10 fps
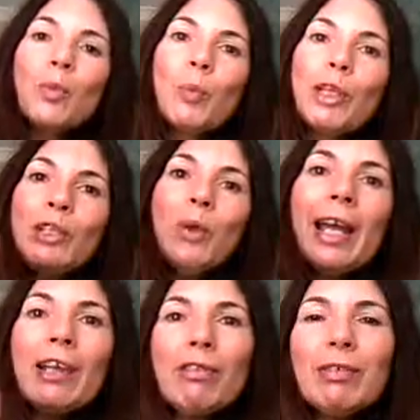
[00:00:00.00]
when you're
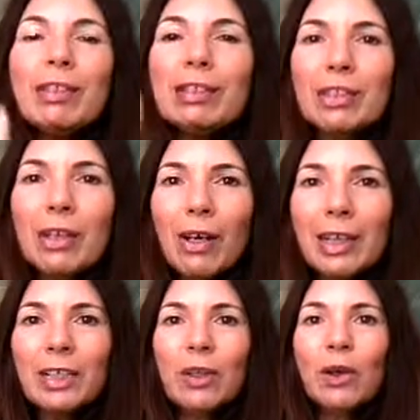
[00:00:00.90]
actually
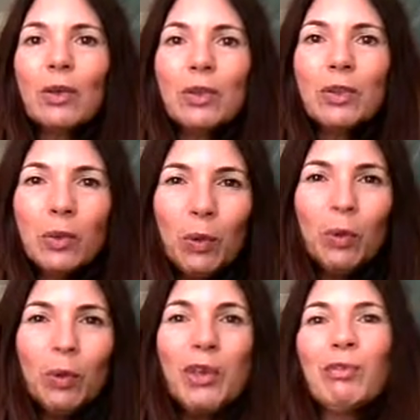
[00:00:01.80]
deciding on
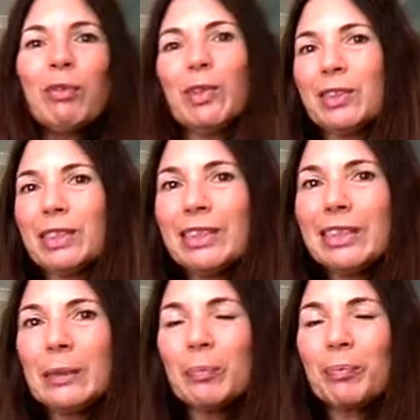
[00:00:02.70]
your workflow
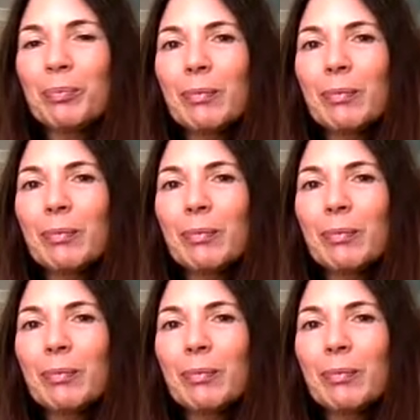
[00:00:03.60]
system,